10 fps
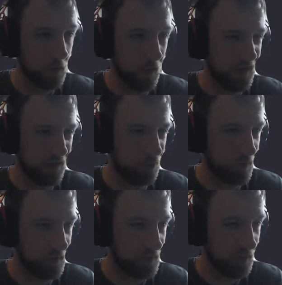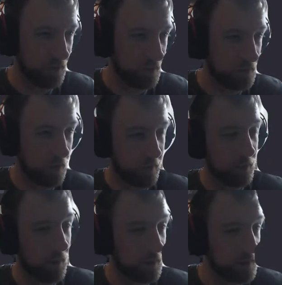I didn't really intend on
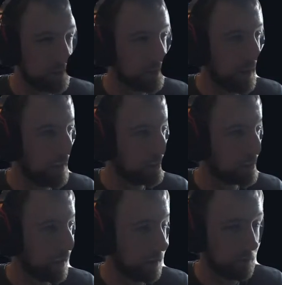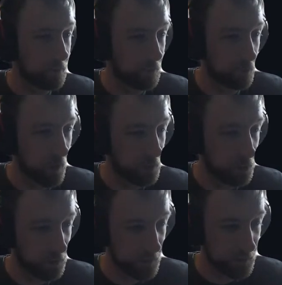talking about this. I just kind of
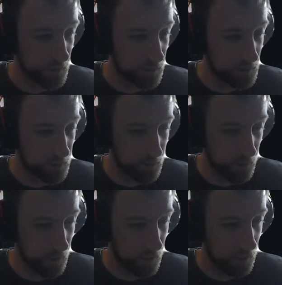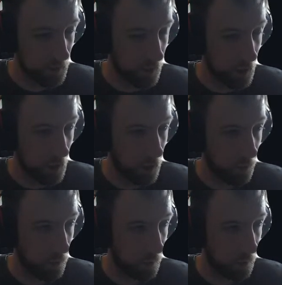rambled into this. But